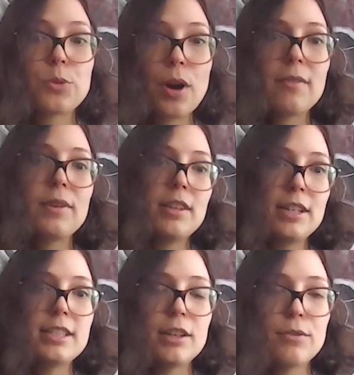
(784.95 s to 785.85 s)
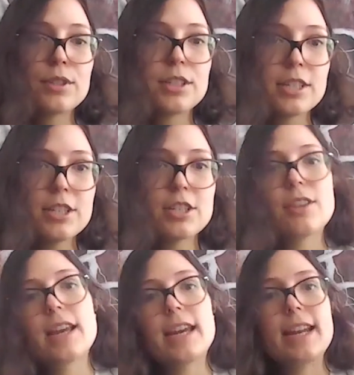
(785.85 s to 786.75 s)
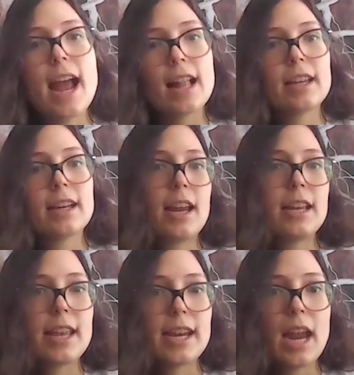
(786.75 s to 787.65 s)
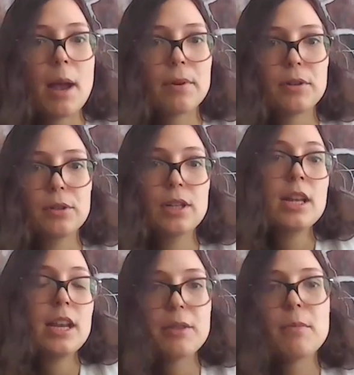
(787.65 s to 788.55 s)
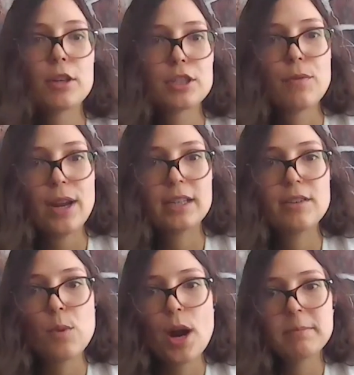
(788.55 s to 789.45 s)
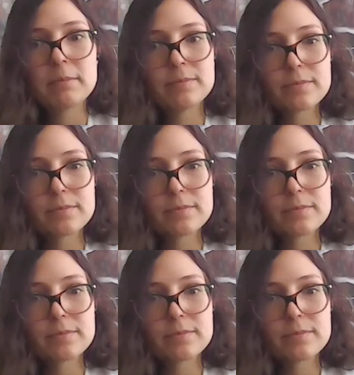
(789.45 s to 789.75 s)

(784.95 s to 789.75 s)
driving these differences so they can allocate their capital in the most effective way.